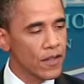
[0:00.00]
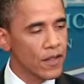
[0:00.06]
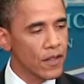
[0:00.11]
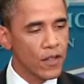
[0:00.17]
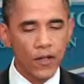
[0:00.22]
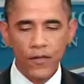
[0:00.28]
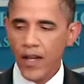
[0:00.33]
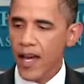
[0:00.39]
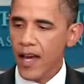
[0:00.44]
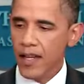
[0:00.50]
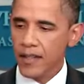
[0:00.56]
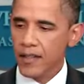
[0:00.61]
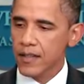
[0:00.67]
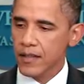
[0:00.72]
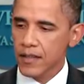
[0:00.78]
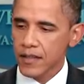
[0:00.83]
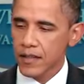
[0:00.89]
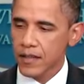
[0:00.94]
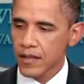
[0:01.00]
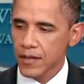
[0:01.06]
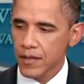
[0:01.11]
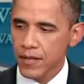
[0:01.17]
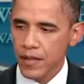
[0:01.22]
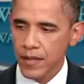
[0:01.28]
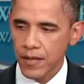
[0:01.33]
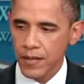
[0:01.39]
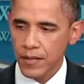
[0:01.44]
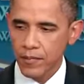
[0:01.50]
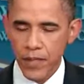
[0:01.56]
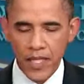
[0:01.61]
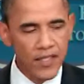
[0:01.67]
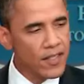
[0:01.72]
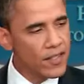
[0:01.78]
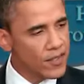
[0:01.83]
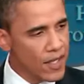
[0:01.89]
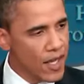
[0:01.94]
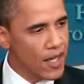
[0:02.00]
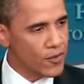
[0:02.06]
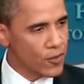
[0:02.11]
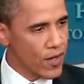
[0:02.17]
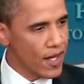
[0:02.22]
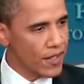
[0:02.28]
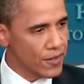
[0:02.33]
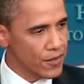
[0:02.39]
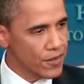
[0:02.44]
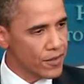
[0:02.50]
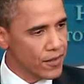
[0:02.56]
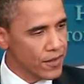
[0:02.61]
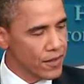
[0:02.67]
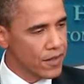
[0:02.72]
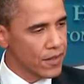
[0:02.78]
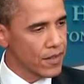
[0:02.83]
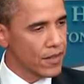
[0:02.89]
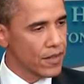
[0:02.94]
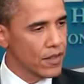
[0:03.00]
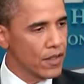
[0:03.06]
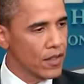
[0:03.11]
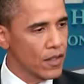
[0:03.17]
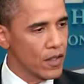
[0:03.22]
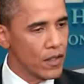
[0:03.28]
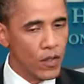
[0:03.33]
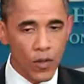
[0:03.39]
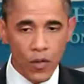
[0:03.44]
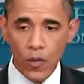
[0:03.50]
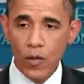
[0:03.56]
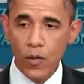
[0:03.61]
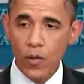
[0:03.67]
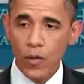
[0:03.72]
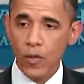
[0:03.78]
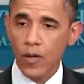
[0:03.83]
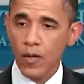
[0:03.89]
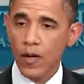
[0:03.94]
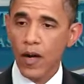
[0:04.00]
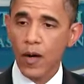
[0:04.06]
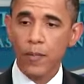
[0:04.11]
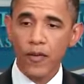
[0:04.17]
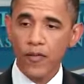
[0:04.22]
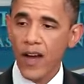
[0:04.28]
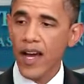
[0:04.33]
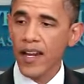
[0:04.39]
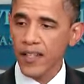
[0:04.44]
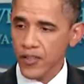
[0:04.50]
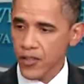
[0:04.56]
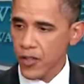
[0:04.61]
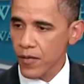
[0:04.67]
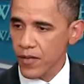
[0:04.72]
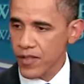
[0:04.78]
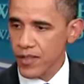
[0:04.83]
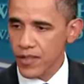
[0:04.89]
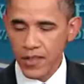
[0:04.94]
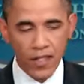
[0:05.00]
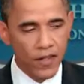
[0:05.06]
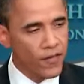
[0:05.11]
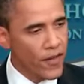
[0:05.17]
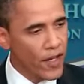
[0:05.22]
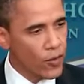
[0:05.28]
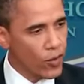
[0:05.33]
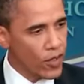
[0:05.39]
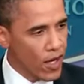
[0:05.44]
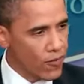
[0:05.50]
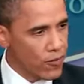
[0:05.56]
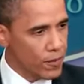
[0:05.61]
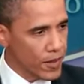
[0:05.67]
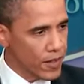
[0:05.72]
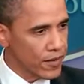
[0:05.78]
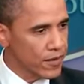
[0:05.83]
You've got business contractors who are providing services to the federal government,